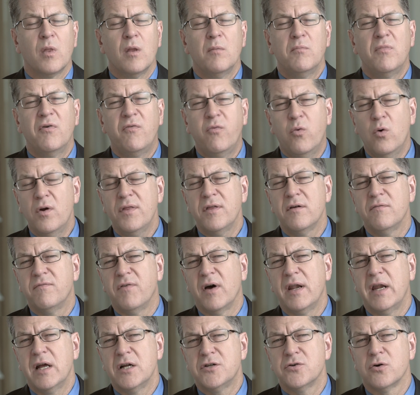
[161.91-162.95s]
Before the
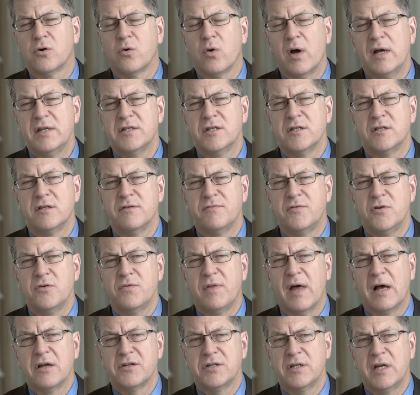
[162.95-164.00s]
financial crisis of
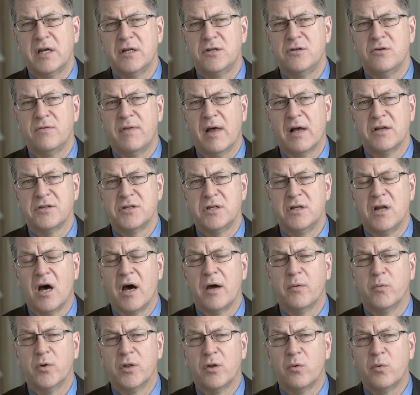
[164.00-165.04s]
2008,
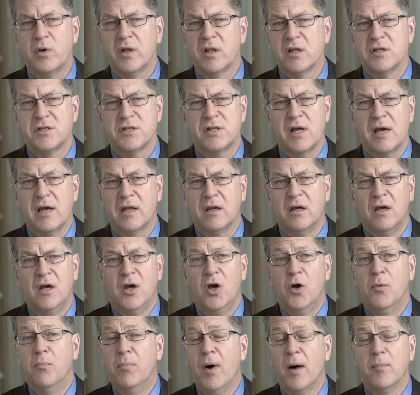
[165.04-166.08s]
2009, when the real estate
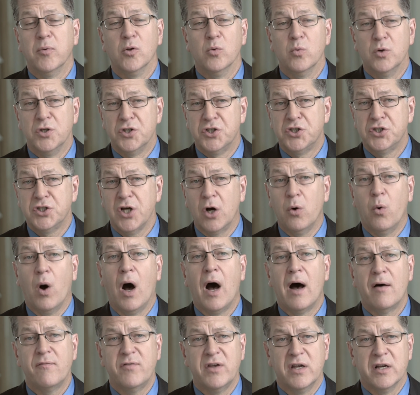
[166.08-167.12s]
bubble was so
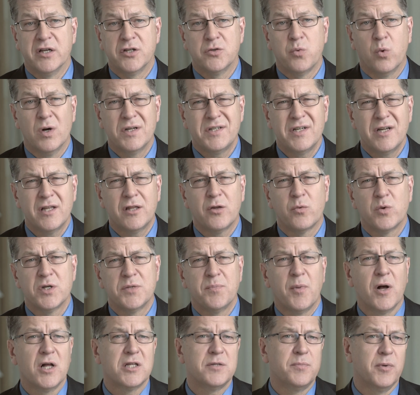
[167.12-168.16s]
obvious, wasn't it the
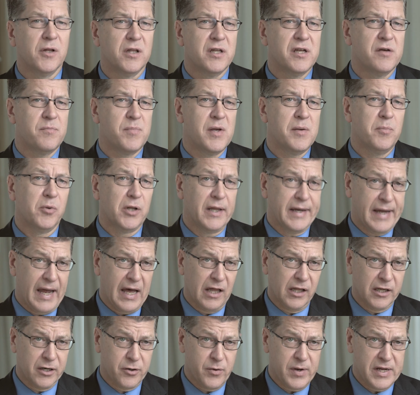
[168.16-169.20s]
responsibility of people like
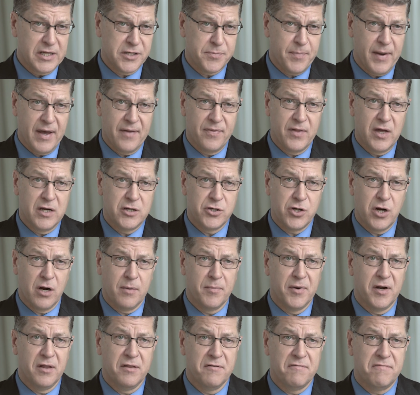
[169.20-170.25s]
Alan Greenspan, then
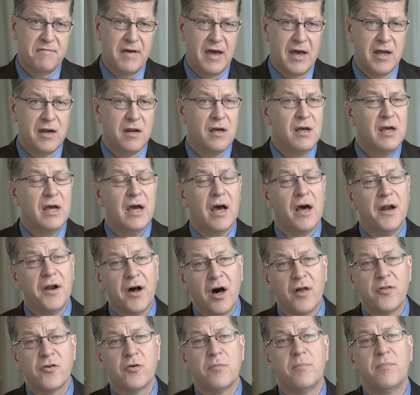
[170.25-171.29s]
chairman of the Fed, and
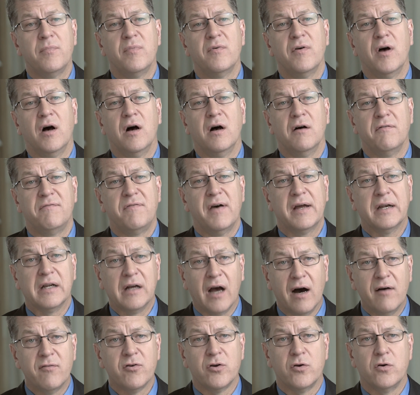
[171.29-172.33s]
other Fed
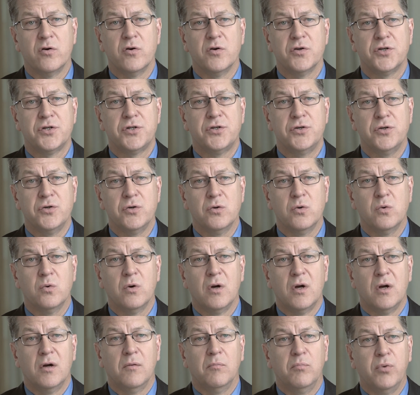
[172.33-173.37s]
governors to
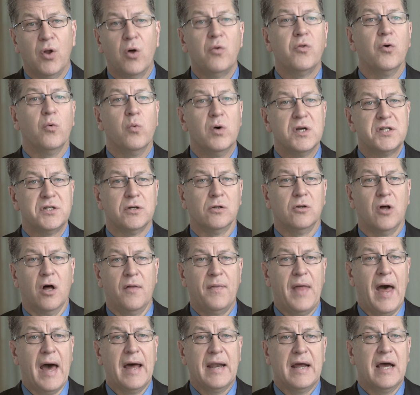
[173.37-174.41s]
blow the whistle on
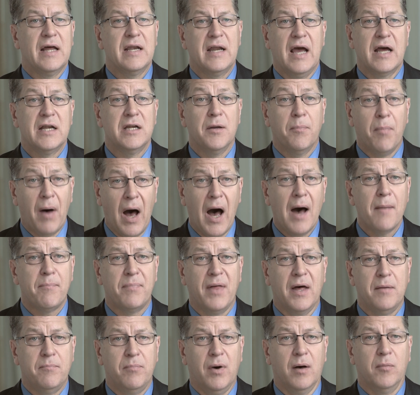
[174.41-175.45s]
that and to pop
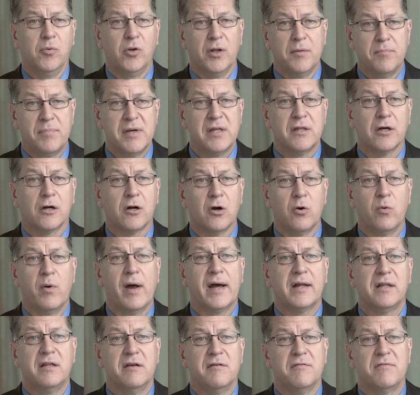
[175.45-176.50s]
that bubble and be the
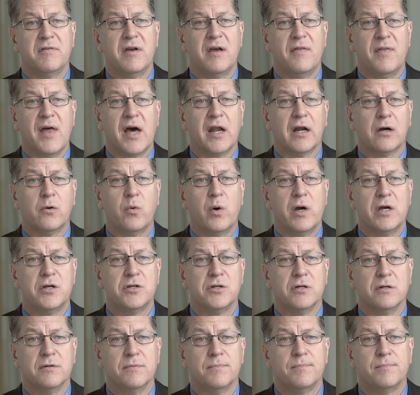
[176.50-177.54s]
corrective in that
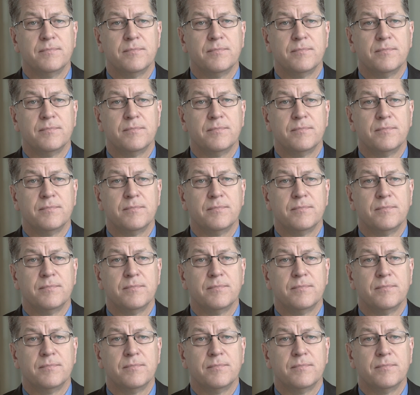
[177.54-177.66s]
equation?